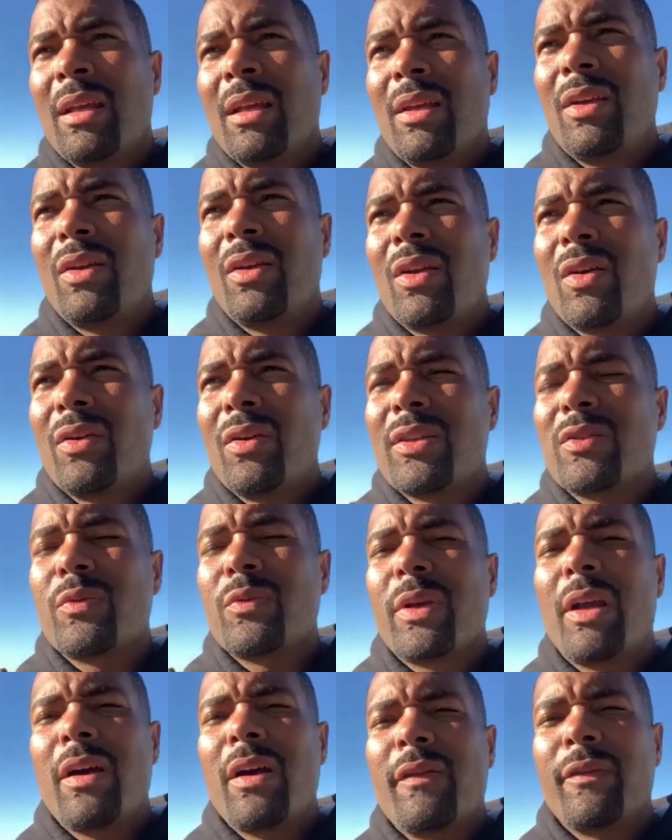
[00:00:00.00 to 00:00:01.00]
you know, his
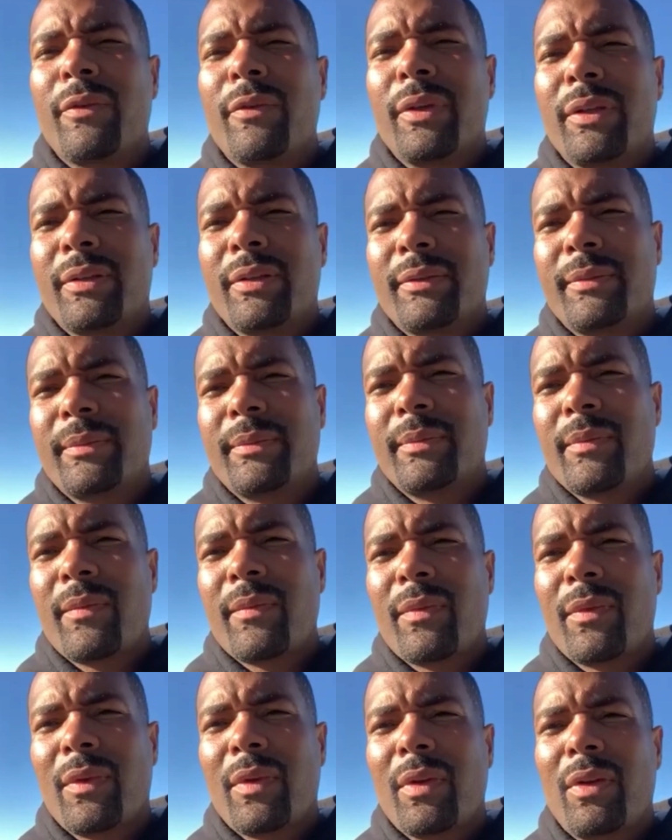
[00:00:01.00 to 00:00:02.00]
recovery.
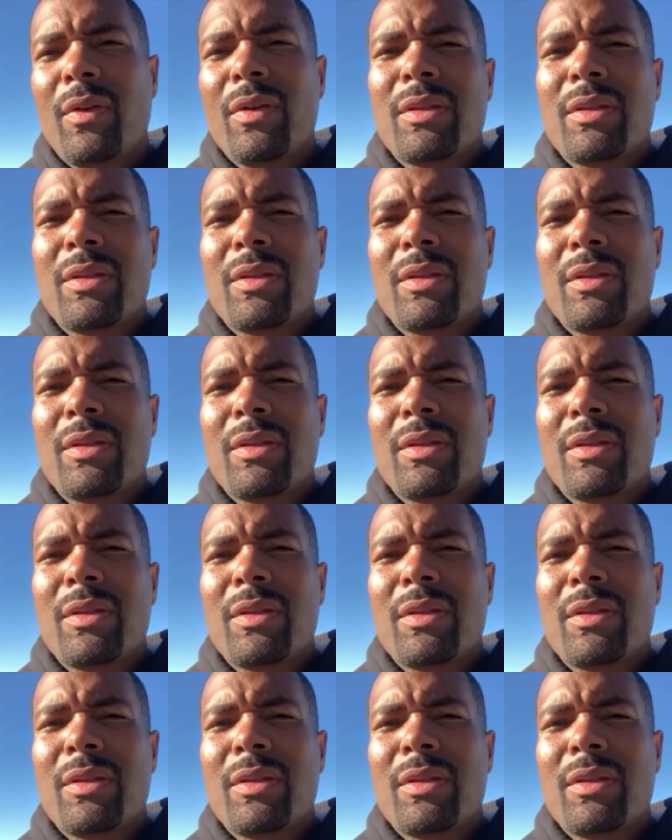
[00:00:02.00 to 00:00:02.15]
Mm.